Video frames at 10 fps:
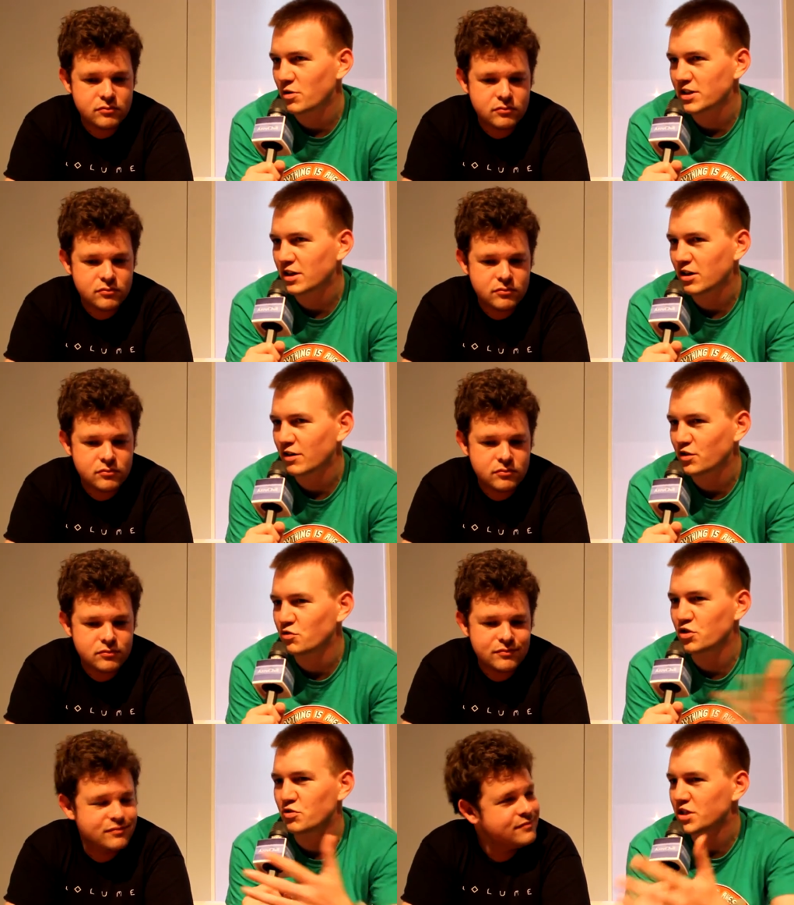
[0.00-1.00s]
Speaker 1: is it kind of you
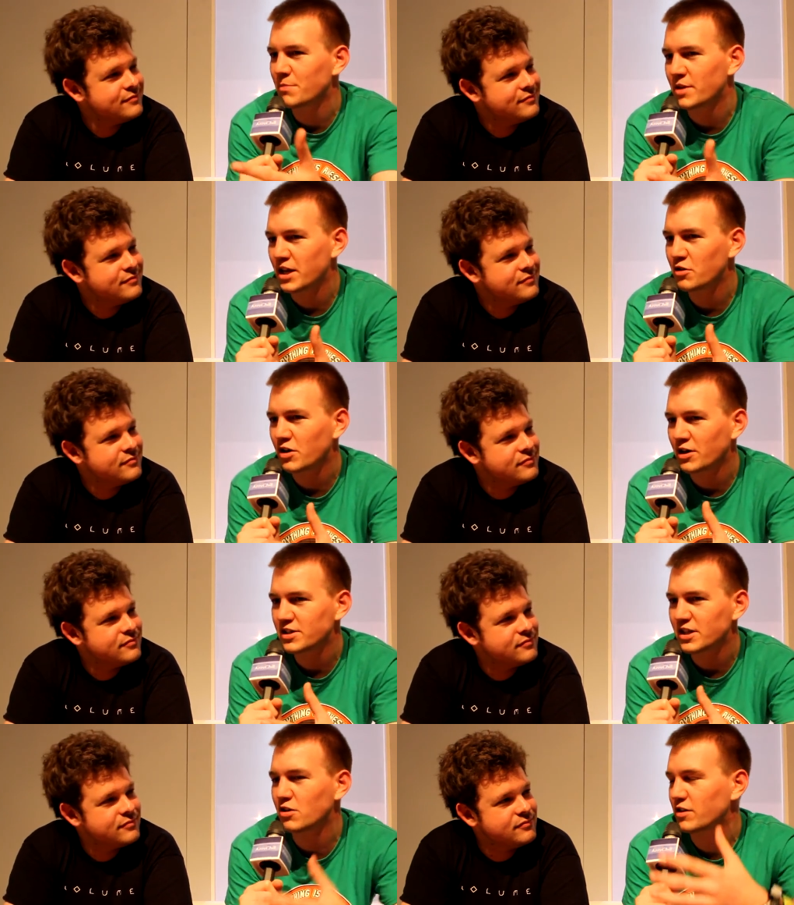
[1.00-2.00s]
knew somebody who kind of
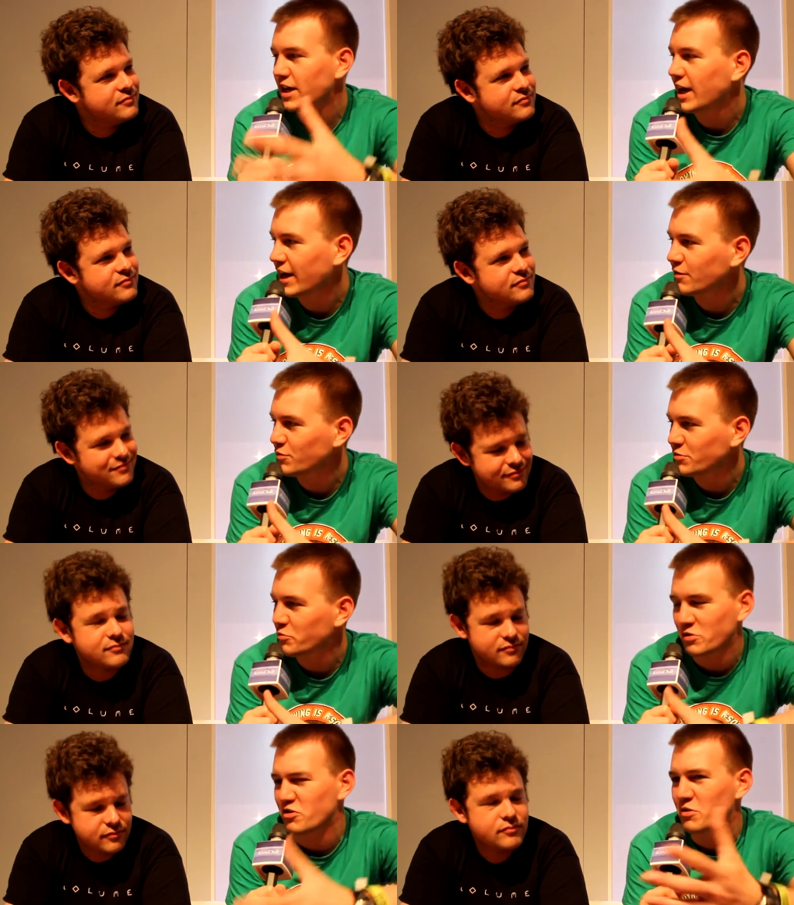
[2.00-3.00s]
said, oh yeah, we,
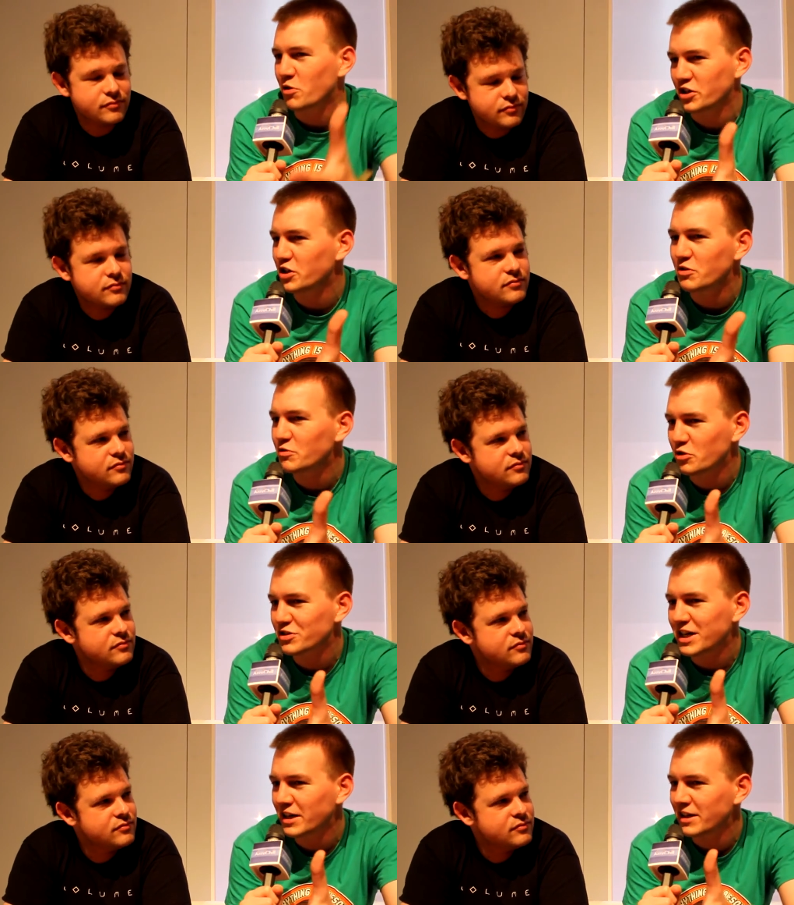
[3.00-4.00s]
we really want you, your
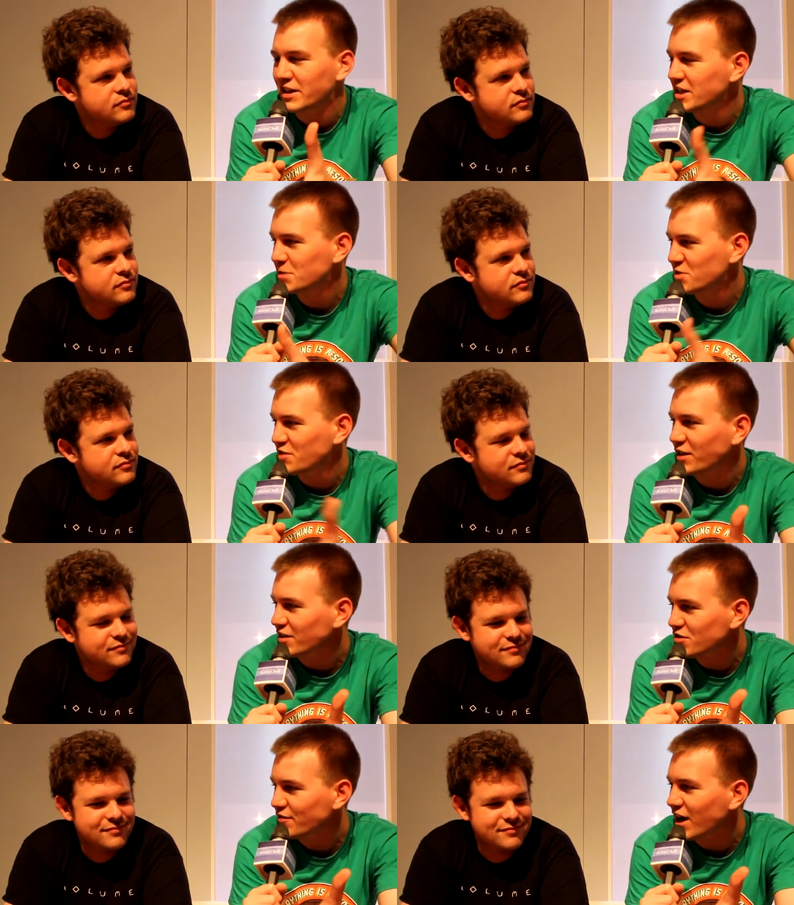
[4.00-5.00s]
talent in this specific
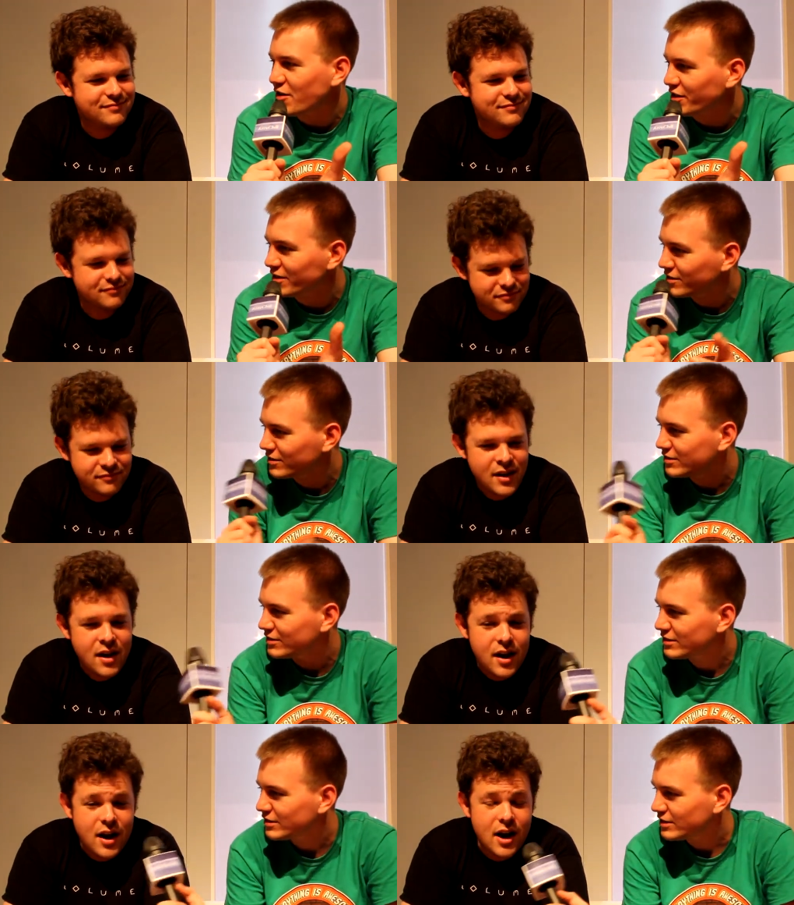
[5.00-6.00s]
sort of area?
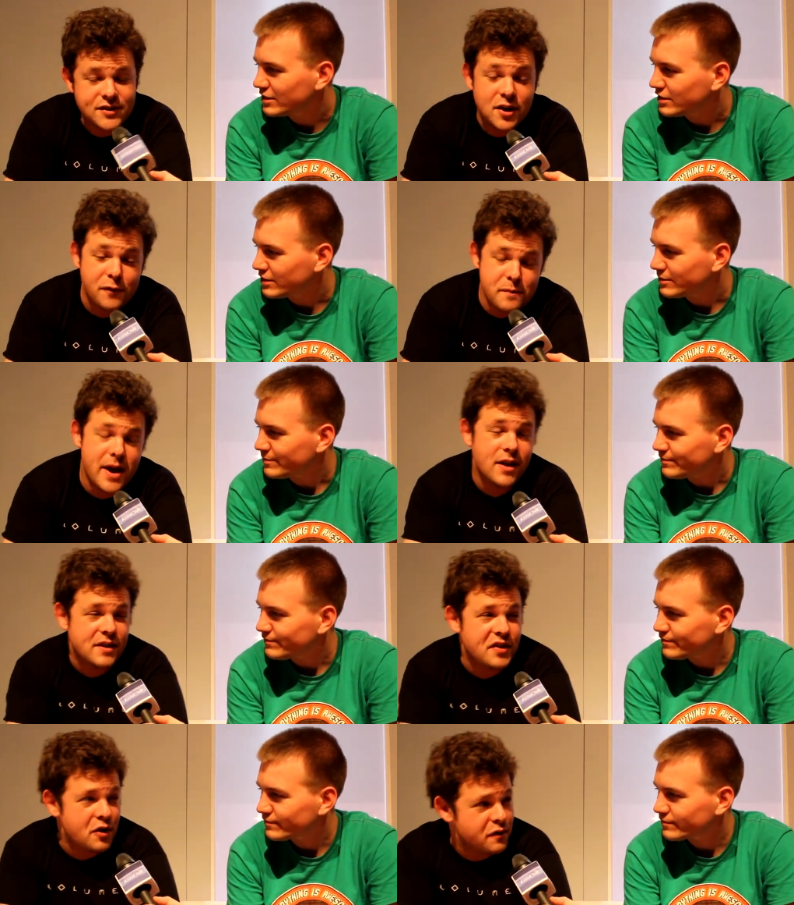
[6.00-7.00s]
Speaker 2: Uh, so for me, I
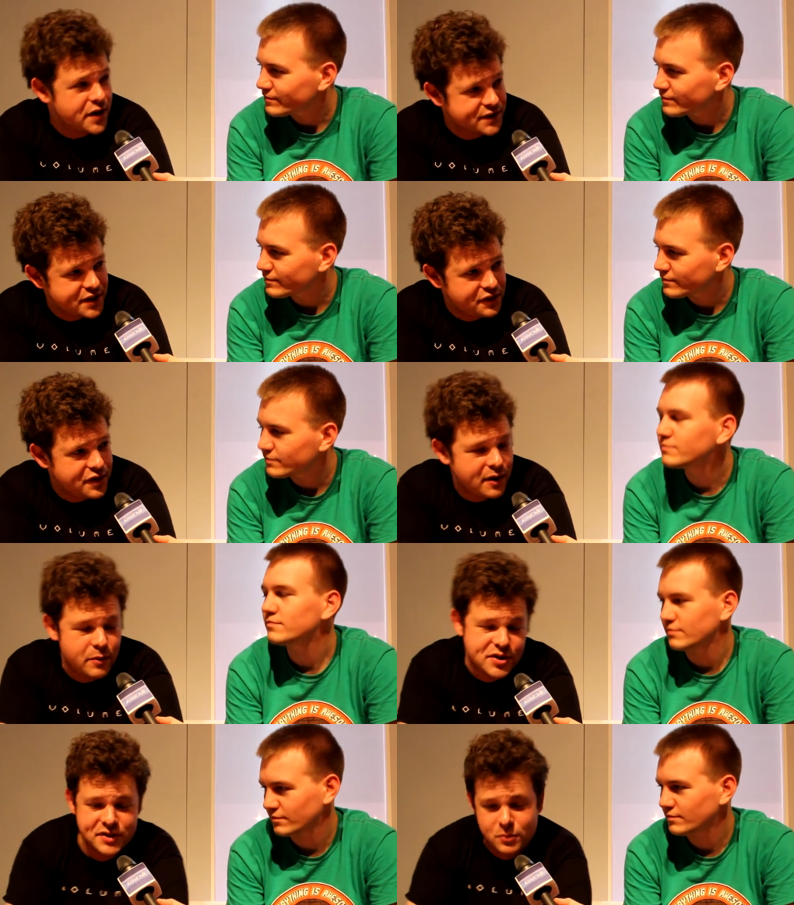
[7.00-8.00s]
did the university thing,
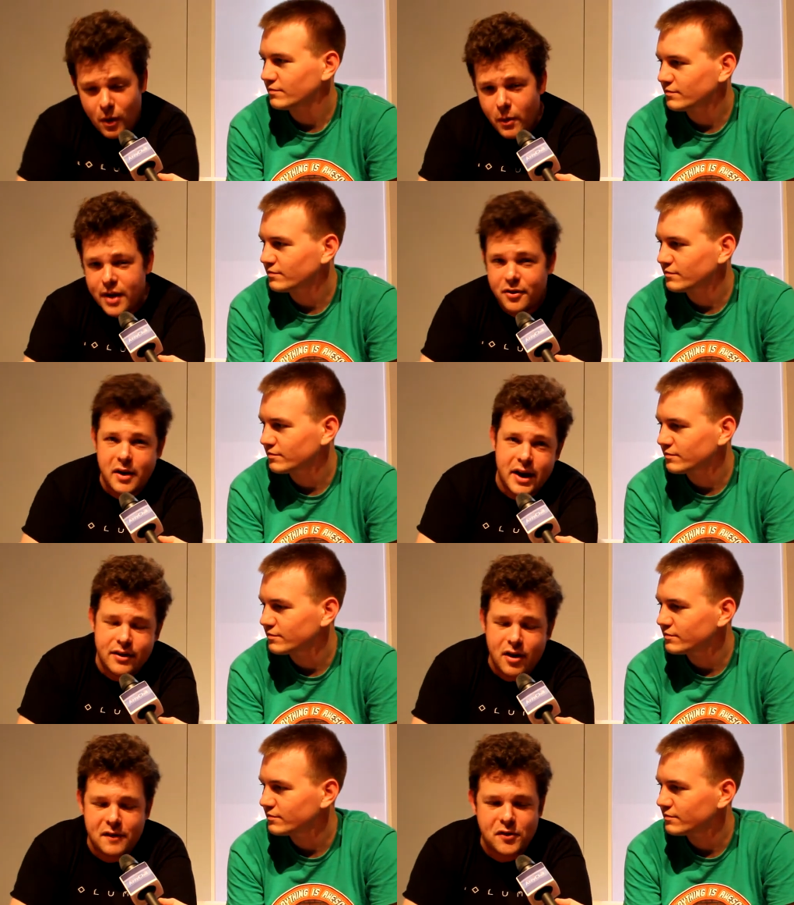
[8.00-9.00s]
which is one way of doing it. You
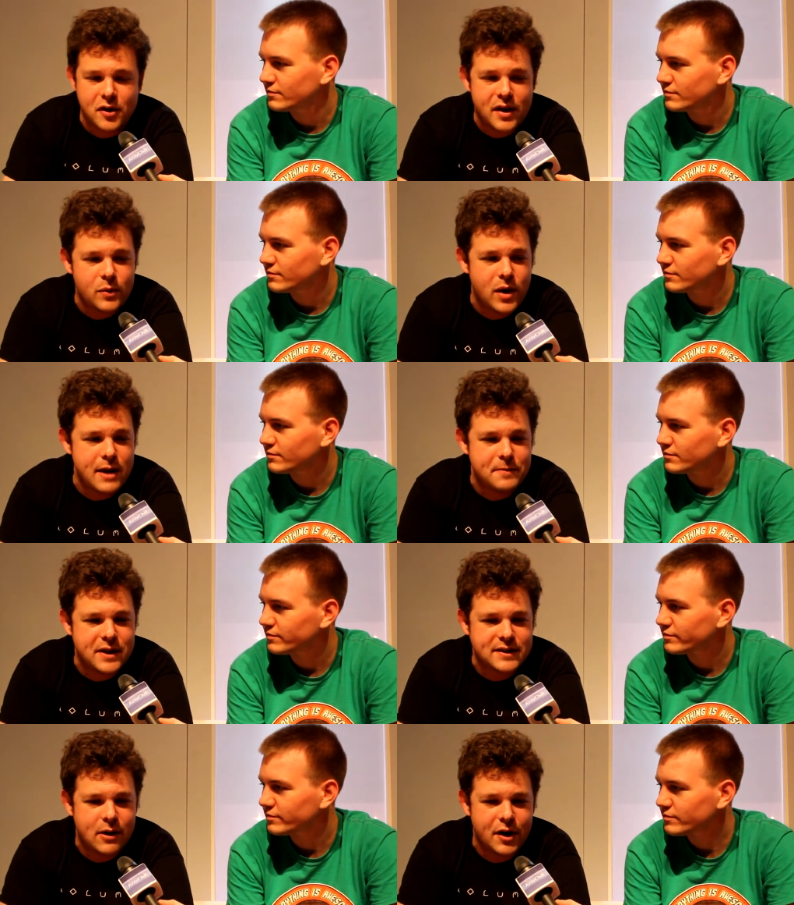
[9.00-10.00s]
don't have to do it that way, but
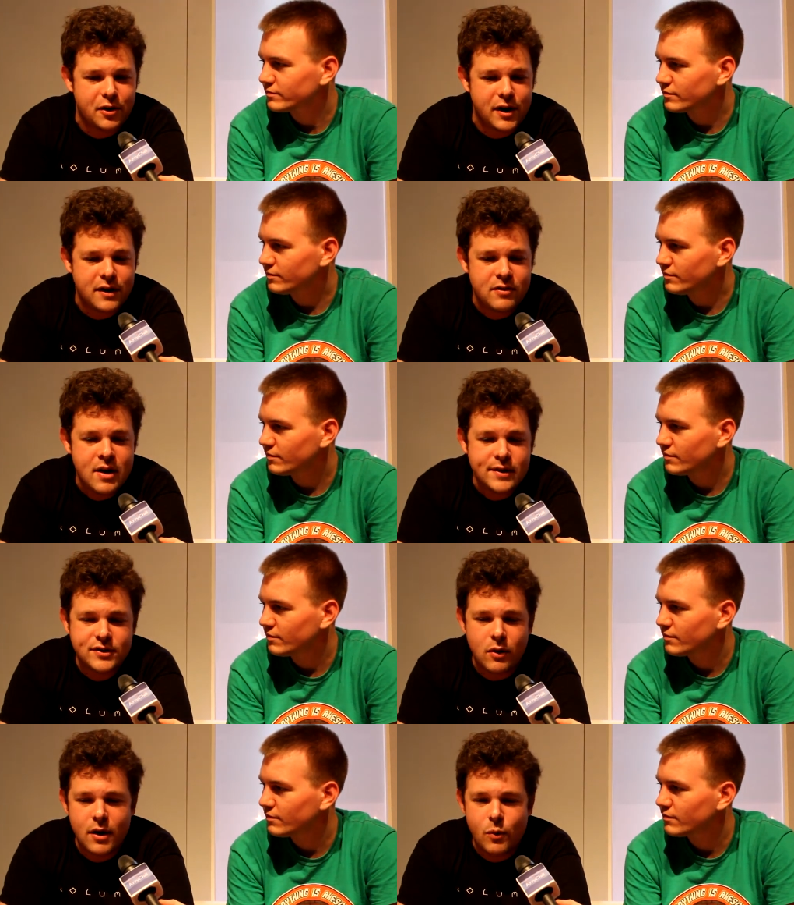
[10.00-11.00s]
that's how I got in.
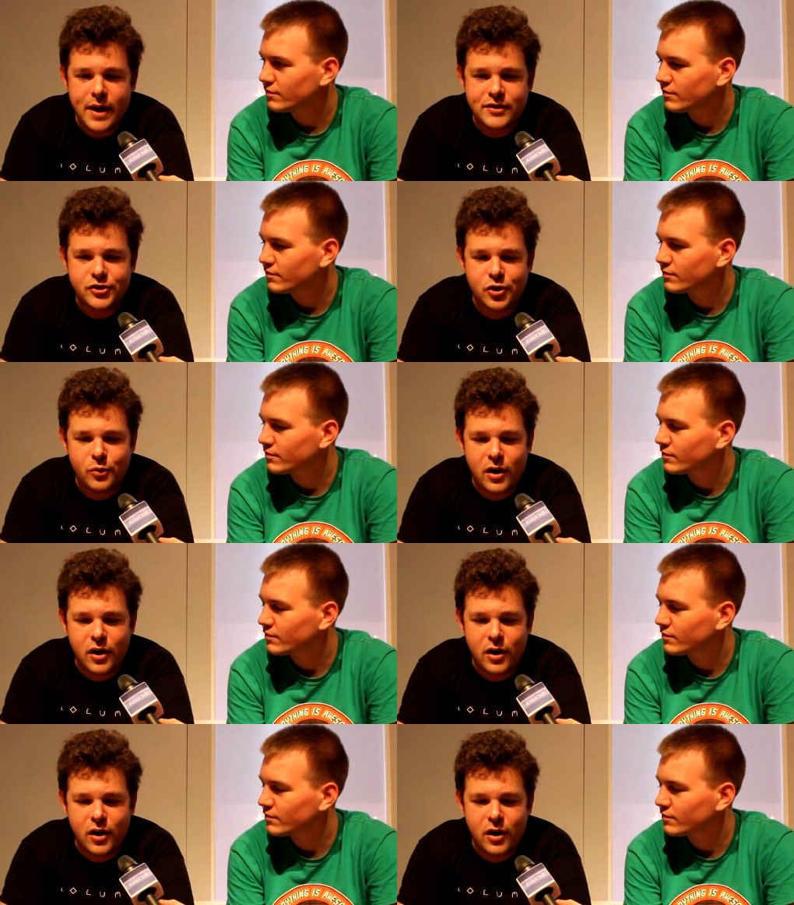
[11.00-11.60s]
So I went to